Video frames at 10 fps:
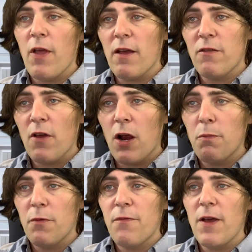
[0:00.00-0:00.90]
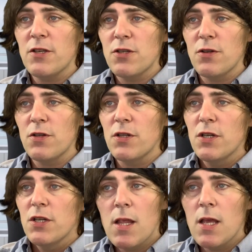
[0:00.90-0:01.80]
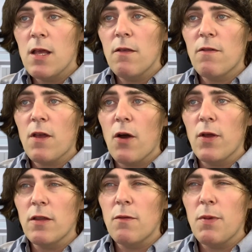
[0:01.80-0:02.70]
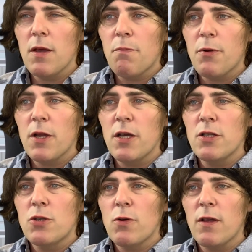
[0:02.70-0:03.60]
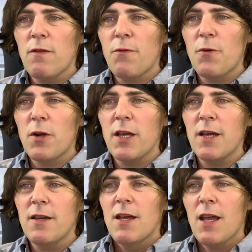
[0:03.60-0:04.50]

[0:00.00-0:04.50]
Lexar Professional is going to be a pretty good choice for you.